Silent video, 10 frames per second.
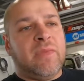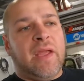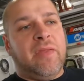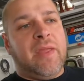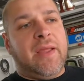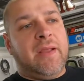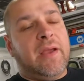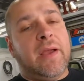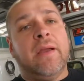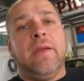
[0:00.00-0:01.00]
and then
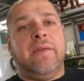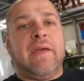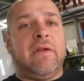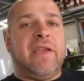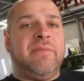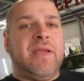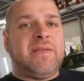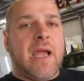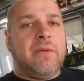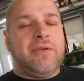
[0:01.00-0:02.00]
that'll give me
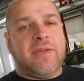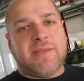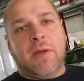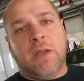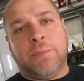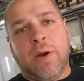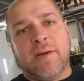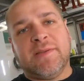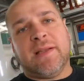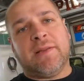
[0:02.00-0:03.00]
time to do the smaller
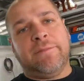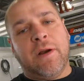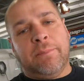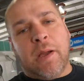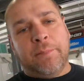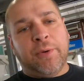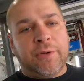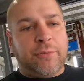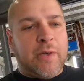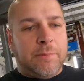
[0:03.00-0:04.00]
parts like the front bumper,
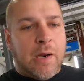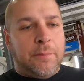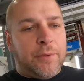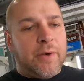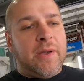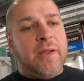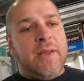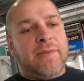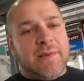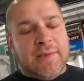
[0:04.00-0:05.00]
the rear bumper,
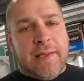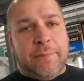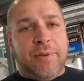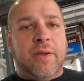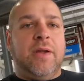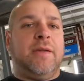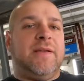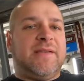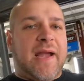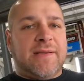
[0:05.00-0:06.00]
the lip, the
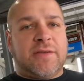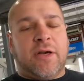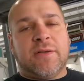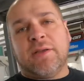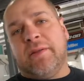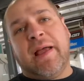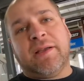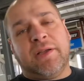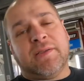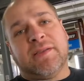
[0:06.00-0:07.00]
side skirts, all
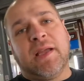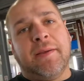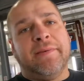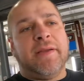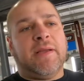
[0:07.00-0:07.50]
that good stuff.